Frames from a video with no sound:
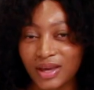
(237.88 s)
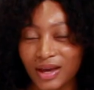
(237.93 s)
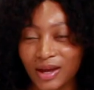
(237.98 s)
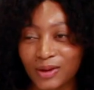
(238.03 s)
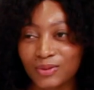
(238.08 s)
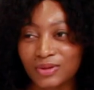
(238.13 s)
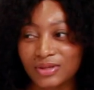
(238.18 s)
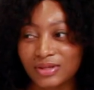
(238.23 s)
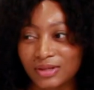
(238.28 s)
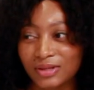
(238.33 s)

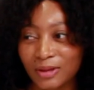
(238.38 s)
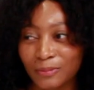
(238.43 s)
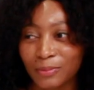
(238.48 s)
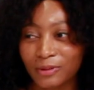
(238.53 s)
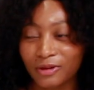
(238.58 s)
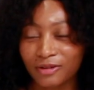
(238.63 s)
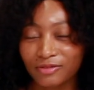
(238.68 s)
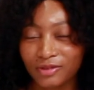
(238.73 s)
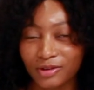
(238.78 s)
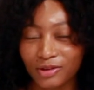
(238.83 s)
Yeah, it was a
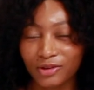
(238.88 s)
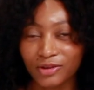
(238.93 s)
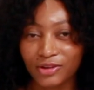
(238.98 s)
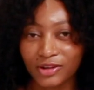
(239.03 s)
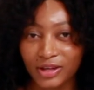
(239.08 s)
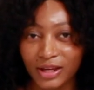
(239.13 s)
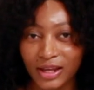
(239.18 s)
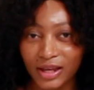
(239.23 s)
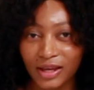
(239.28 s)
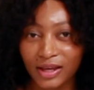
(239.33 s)
bit of a
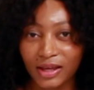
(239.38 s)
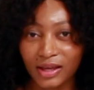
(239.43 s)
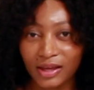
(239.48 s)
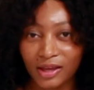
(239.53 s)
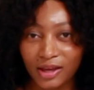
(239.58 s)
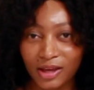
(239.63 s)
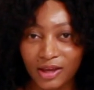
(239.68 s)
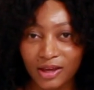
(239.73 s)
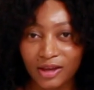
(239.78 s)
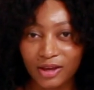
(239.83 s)
learning
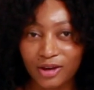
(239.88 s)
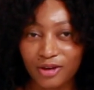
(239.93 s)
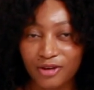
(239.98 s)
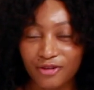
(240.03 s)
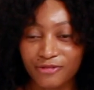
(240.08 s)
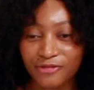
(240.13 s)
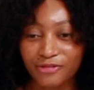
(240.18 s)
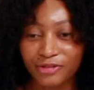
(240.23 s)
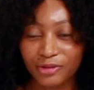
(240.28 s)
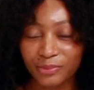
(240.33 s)

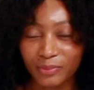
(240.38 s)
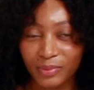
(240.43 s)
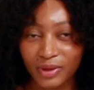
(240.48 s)
curve for